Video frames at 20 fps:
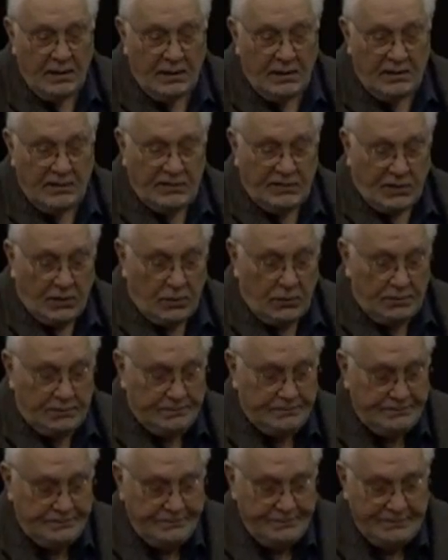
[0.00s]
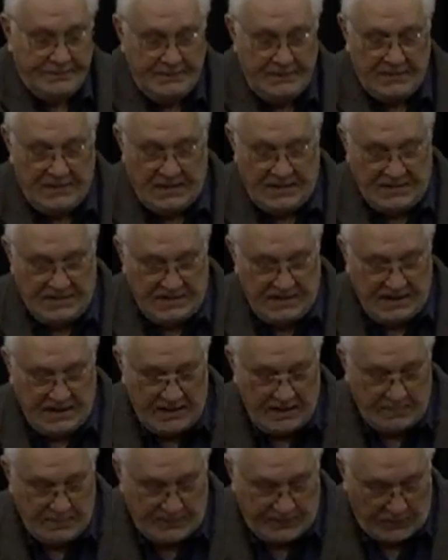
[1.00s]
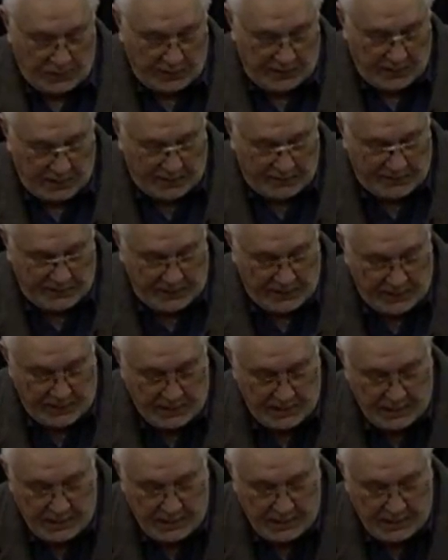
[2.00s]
So, this thing keeps falling off here.